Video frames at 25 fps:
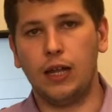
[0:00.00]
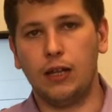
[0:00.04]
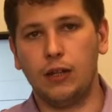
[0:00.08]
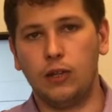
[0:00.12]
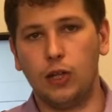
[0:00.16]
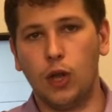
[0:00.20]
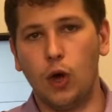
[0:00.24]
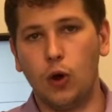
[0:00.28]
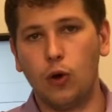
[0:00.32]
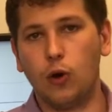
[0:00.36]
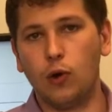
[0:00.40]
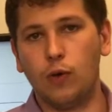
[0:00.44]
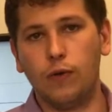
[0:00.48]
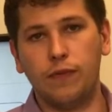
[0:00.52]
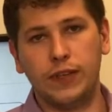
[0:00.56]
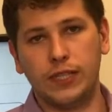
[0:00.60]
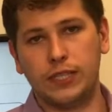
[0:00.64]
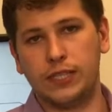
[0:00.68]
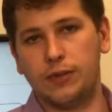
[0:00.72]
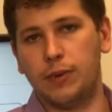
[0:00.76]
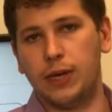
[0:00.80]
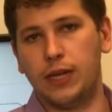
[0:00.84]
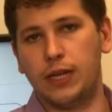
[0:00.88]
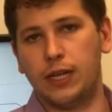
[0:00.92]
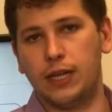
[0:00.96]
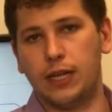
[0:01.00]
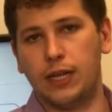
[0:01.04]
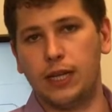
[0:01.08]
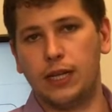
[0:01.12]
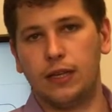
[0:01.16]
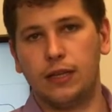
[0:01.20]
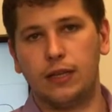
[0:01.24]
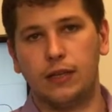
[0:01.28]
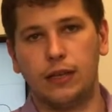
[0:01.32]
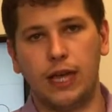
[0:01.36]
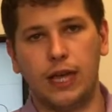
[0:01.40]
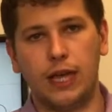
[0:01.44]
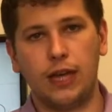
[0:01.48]
local visibility.
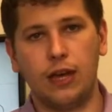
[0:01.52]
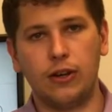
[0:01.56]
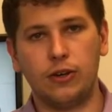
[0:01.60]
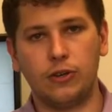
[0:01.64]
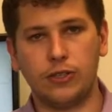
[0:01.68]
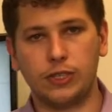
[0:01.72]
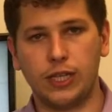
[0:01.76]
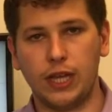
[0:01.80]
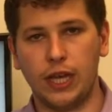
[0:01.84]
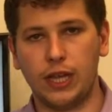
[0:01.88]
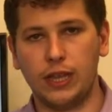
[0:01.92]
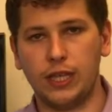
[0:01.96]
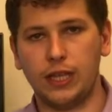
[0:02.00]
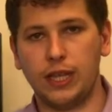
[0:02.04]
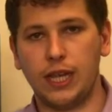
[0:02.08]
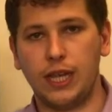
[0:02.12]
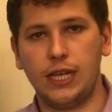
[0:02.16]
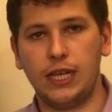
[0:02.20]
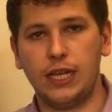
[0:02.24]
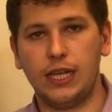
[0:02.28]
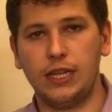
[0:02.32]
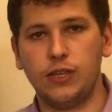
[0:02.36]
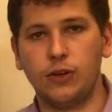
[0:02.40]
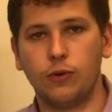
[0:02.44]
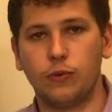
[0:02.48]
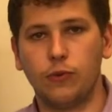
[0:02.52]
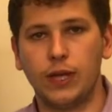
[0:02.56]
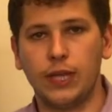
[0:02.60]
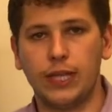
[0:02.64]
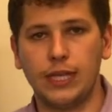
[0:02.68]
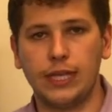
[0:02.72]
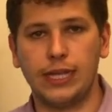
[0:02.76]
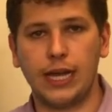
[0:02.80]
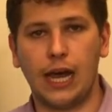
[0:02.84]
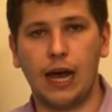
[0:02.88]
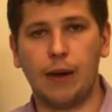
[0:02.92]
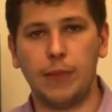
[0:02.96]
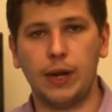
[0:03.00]
They understand that they need to really
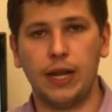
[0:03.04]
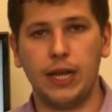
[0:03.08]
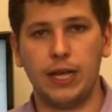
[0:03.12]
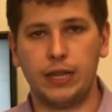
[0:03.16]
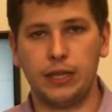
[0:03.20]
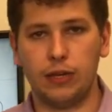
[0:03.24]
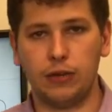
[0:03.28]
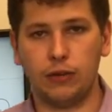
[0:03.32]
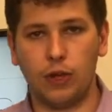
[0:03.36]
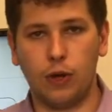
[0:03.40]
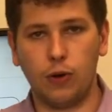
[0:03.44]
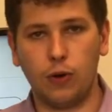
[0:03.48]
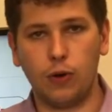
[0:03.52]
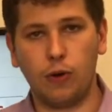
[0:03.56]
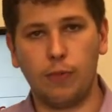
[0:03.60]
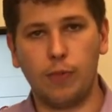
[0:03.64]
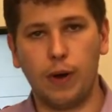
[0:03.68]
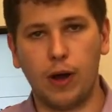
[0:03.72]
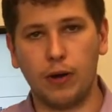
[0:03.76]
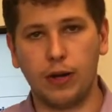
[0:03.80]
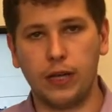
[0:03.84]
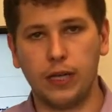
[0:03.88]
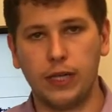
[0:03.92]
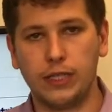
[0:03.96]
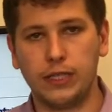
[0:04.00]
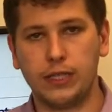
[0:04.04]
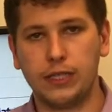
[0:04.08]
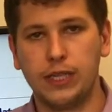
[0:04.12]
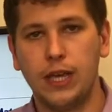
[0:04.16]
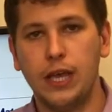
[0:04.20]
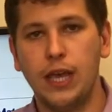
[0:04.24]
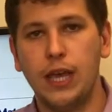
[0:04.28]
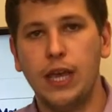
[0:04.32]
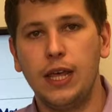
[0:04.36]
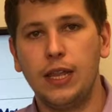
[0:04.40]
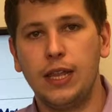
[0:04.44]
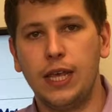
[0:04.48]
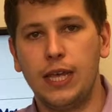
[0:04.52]
dominate their local markets.
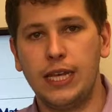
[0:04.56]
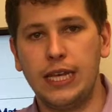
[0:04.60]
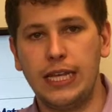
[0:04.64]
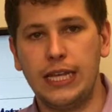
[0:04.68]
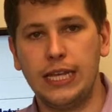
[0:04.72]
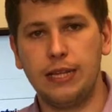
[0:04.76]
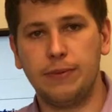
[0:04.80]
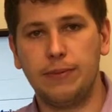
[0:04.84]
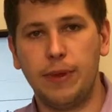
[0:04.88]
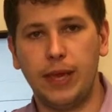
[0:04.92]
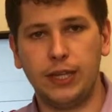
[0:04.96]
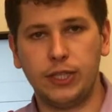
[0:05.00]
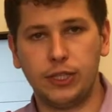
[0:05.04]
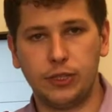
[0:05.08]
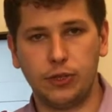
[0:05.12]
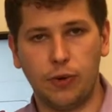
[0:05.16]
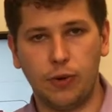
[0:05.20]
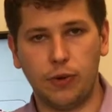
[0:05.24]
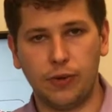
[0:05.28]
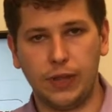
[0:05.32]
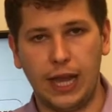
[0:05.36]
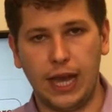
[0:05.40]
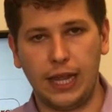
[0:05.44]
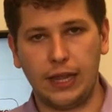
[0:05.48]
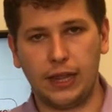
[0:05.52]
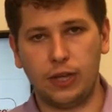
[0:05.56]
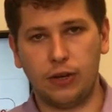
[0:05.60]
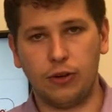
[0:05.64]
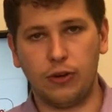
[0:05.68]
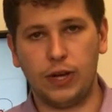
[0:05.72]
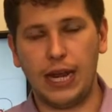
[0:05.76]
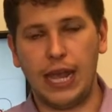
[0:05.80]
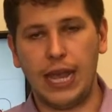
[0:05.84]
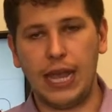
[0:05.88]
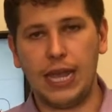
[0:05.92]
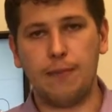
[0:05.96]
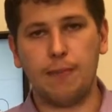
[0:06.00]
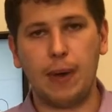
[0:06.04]
They need to make sure that their
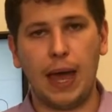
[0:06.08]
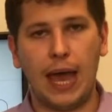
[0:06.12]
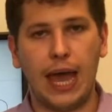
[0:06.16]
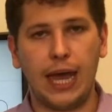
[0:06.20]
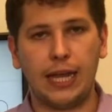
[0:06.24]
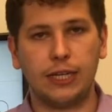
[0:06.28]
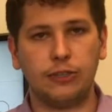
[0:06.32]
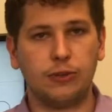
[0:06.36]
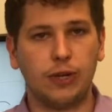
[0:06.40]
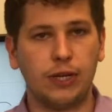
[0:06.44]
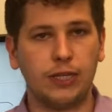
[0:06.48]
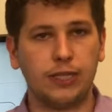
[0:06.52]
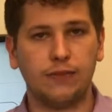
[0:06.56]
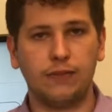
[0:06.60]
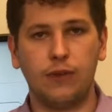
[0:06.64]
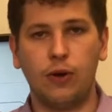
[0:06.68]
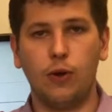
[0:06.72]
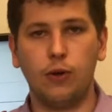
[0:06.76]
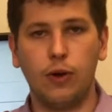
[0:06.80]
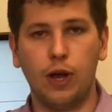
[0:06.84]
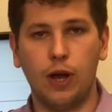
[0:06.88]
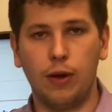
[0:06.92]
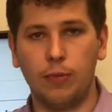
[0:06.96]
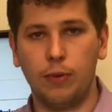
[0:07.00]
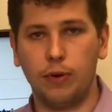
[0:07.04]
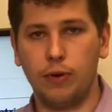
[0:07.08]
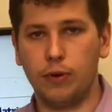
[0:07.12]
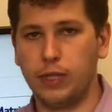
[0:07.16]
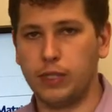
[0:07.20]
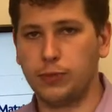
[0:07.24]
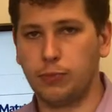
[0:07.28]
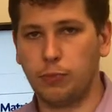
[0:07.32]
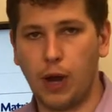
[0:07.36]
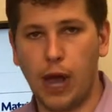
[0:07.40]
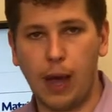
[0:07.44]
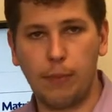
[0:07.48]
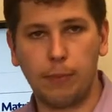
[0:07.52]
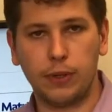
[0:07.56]
name, address, phone number is
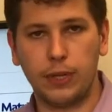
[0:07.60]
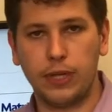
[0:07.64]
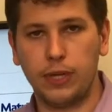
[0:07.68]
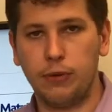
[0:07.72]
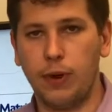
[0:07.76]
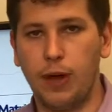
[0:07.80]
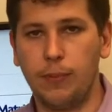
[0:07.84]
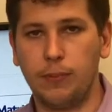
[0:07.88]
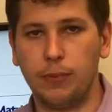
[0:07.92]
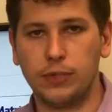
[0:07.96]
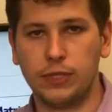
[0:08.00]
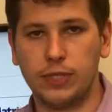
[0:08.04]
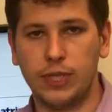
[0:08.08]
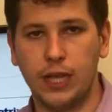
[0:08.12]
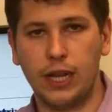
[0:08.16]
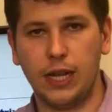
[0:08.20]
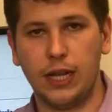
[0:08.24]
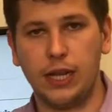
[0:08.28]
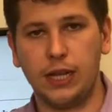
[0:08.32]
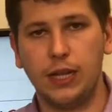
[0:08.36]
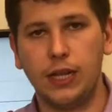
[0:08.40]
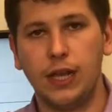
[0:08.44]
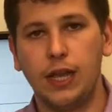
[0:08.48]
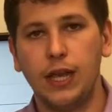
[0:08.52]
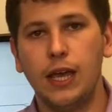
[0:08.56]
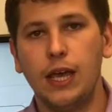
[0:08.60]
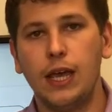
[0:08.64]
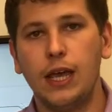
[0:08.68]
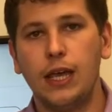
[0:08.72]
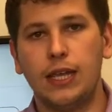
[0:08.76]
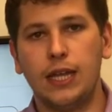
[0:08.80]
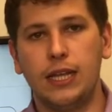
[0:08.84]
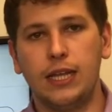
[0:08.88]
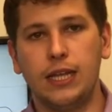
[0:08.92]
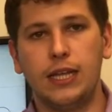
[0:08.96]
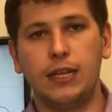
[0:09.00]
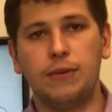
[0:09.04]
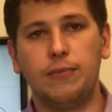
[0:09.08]
properly represented.
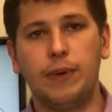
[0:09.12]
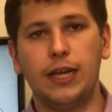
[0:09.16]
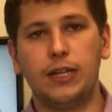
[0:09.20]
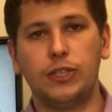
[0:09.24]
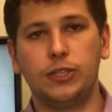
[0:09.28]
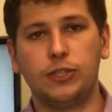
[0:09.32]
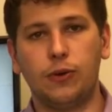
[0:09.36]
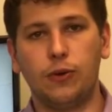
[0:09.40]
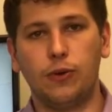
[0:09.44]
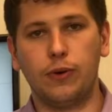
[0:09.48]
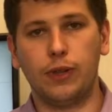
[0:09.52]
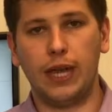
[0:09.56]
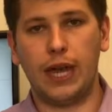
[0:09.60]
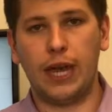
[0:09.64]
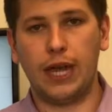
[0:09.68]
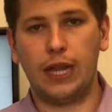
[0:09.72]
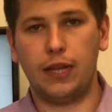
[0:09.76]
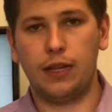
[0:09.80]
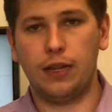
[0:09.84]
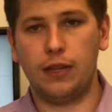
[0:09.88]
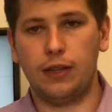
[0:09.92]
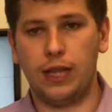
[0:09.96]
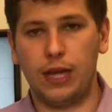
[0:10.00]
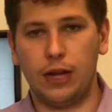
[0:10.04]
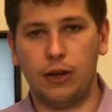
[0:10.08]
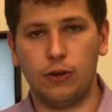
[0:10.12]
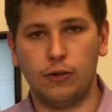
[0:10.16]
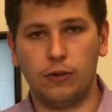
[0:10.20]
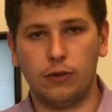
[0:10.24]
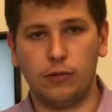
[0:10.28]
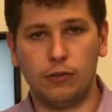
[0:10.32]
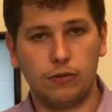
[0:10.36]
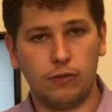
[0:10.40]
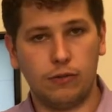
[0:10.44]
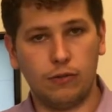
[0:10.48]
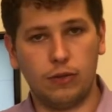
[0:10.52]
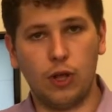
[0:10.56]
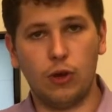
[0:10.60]
They need to make sure that their
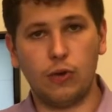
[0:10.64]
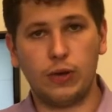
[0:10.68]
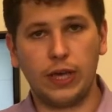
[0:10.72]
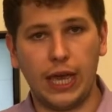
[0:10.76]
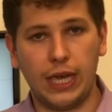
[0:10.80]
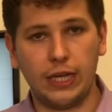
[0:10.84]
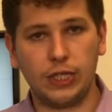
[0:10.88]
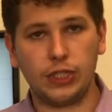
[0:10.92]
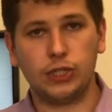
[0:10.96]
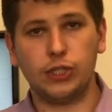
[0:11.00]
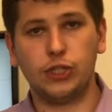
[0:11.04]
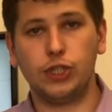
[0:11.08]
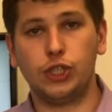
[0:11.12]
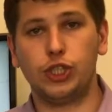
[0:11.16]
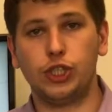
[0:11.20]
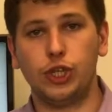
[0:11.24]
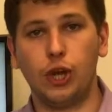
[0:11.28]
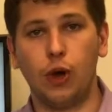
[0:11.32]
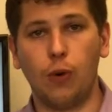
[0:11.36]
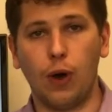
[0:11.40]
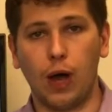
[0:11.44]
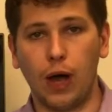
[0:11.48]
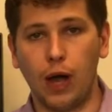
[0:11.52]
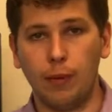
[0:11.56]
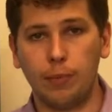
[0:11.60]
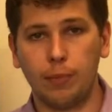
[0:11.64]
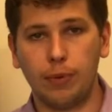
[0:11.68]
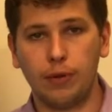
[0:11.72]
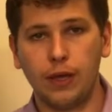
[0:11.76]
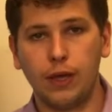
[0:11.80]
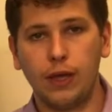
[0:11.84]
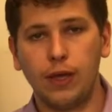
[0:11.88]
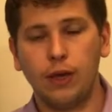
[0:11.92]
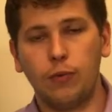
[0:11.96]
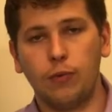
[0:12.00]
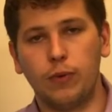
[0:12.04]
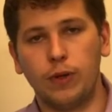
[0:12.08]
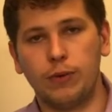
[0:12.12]
locations show up
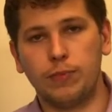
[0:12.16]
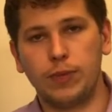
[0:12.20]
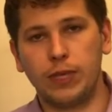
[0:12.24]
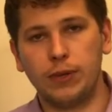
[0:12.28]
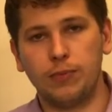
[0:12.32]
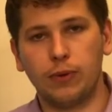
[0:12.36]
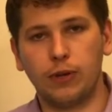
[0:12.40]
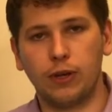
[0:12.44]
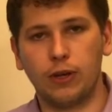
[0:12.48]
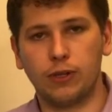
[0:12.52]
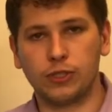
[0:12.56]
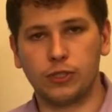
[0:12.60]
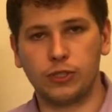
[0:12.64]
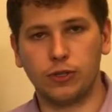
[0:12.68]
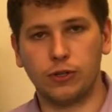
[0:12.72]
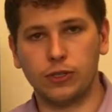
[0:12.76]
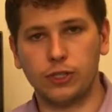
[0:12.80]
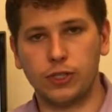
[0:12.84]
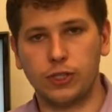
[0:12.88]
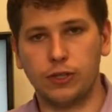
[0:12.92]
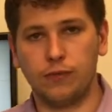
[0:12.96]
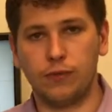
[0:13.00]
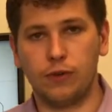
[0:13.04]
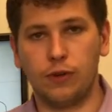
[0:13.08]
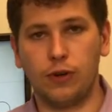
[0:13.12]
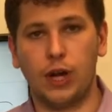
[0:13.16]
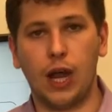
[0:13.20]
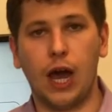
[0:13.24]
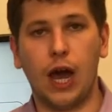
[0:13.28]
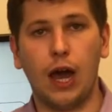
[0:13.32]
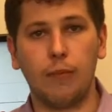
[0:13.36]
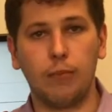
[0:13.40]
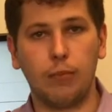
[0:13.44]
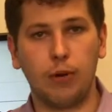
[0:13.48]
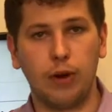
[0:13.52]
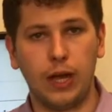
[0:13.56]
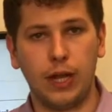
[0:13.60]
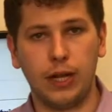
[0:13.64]
when people are searching for
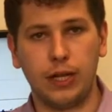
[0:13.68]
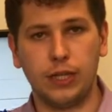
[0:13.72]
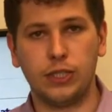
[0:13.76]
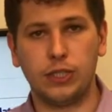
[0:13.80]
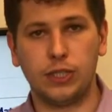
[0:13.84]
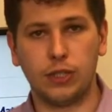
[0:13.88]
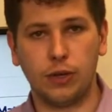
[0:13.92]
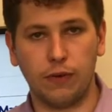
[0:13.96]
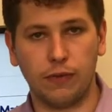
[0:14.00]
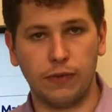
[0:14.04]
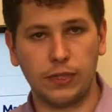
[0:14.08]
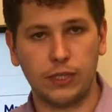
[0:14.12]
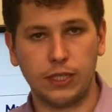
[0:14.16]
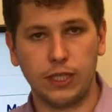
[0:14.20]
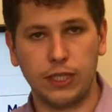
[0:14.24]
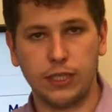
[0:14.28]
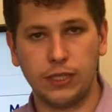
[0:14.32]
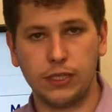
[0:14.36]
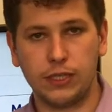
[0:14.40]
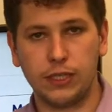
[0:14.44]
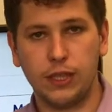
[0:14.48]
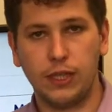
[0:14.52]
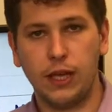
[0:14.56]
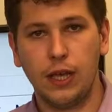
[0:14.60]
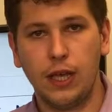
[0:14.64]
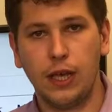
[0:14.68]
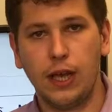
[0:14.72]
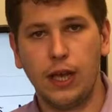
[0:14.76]
non-branded services